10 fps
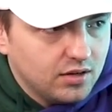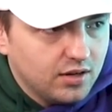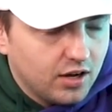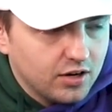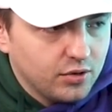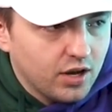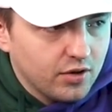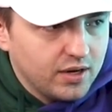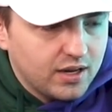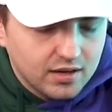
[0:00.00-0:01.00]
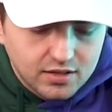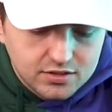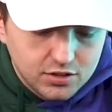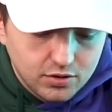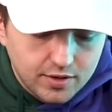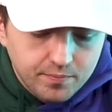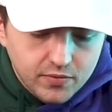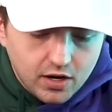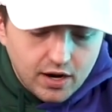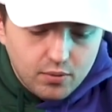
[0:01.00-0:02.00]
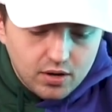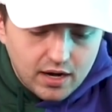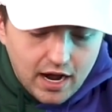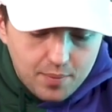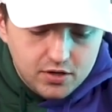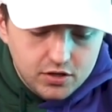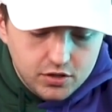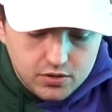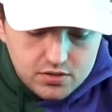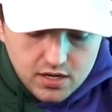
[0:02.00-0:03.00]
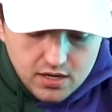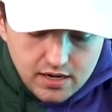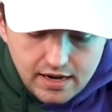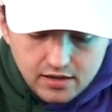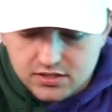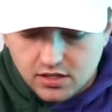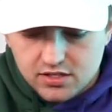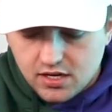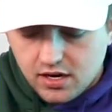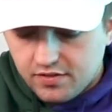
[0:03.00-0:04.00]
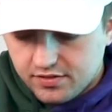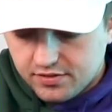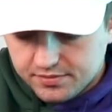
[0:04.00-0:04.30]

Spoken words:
On to another weekend. Let's do it. Okay, we're gonna hop into news. Kyle, start us off.